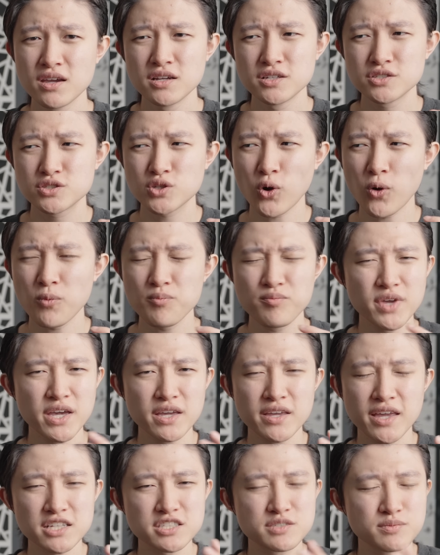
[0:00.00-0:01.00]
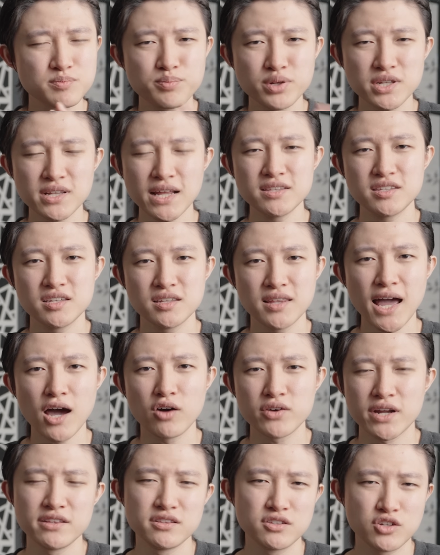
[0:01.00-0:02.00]
so it gets plenty
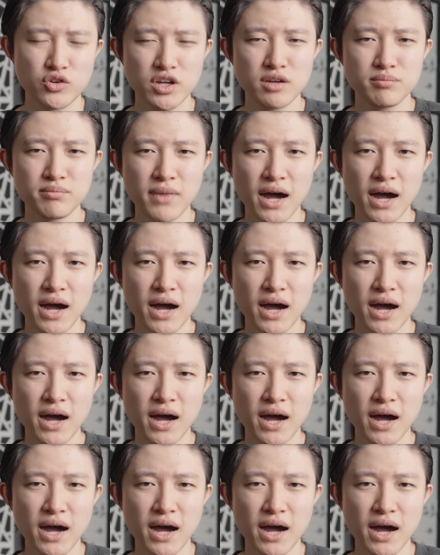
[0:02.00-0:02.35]
loud, and during